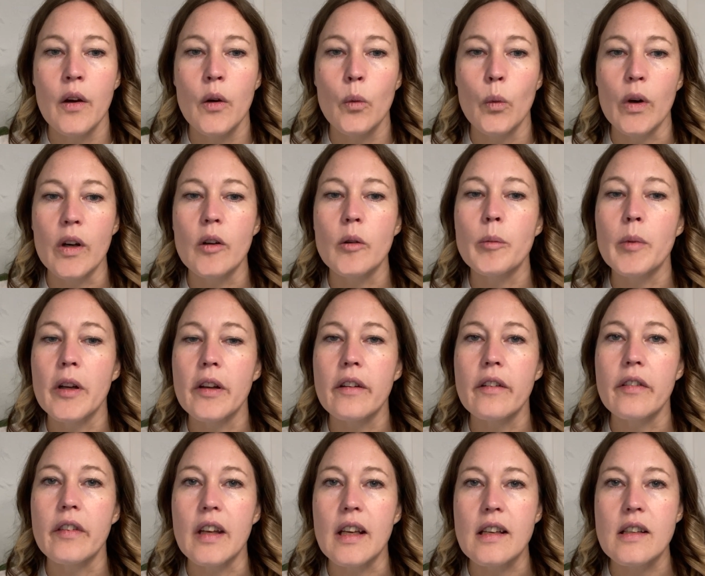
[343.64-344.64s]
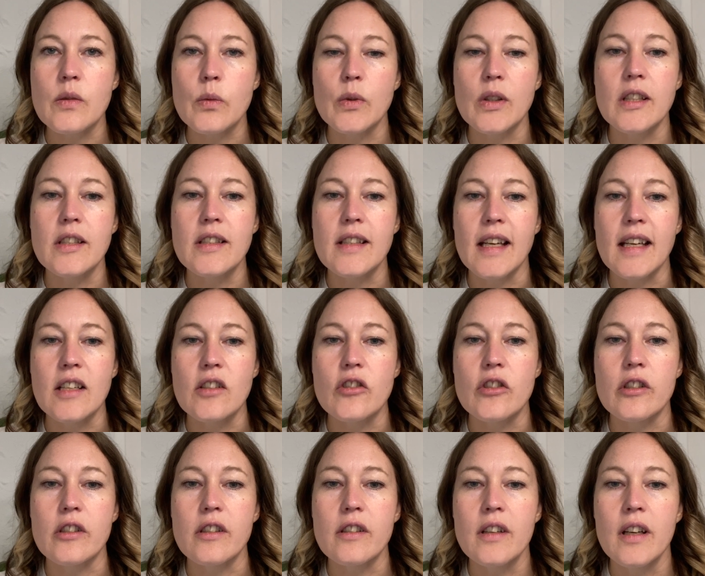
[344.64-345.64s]
When our body thinks we're in
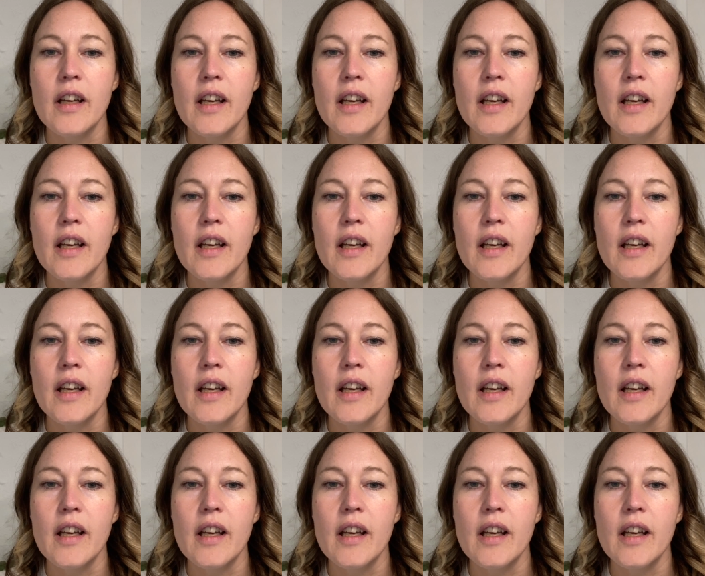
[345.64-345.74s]
danger,